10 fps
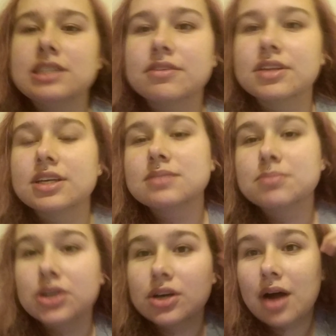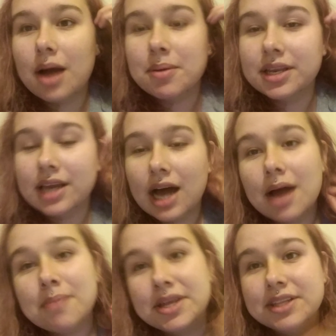of things, but I mean, I
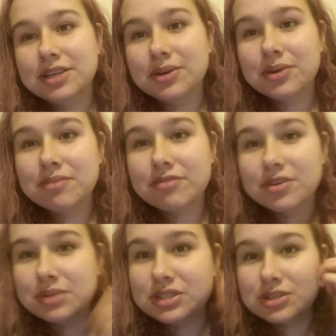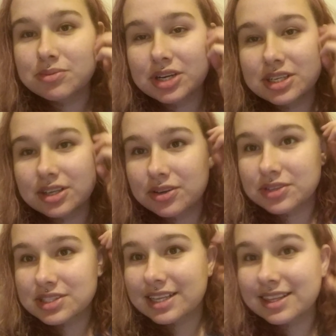mainly know him from his Tomb Raider
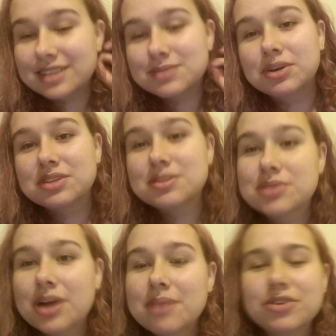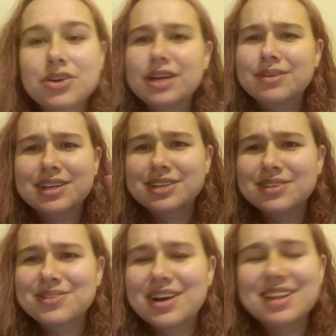content. That's what I subscribe for. Anyway, I don't
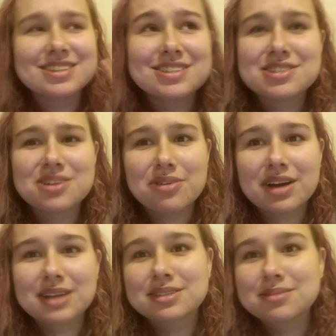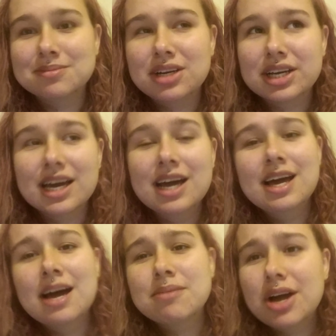know. This is so random. Like,
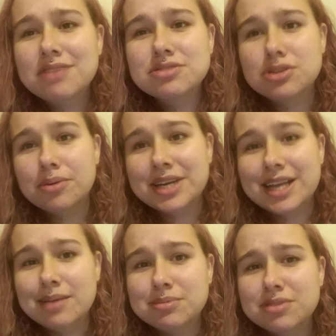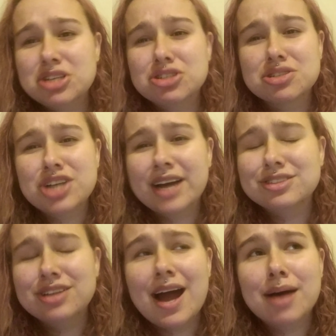I'm gonna have so many clips of me just
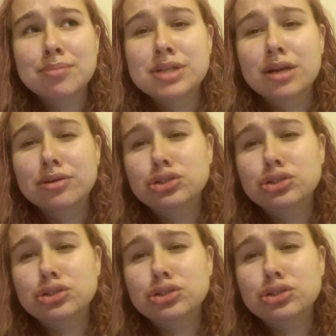chatting absolute